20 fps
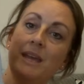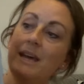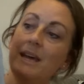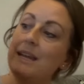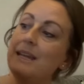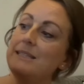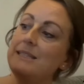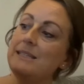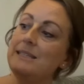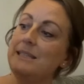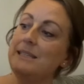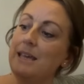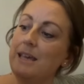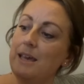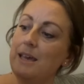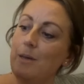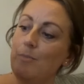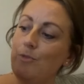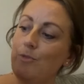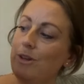And as I say,
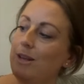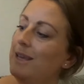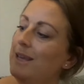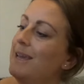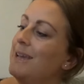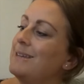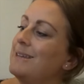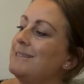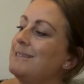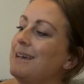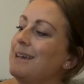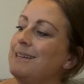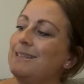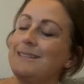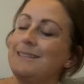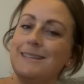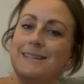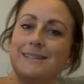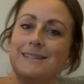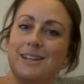I'm really
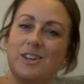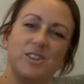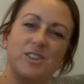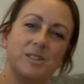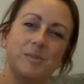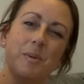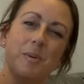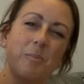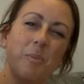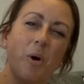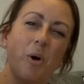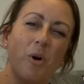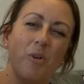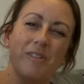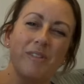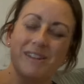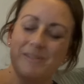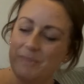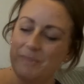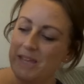excited. I know it's a bit
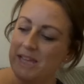boring,